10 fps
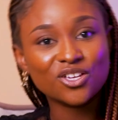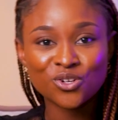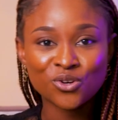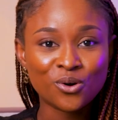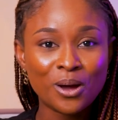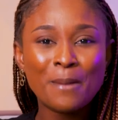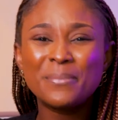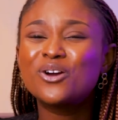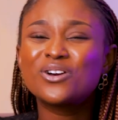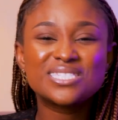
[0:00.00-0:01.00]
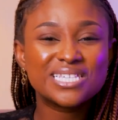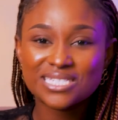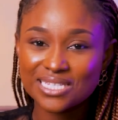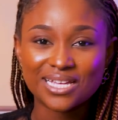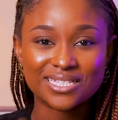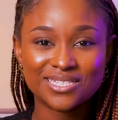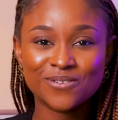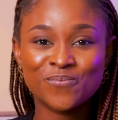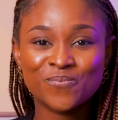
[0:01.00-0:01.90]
You know, be consistent.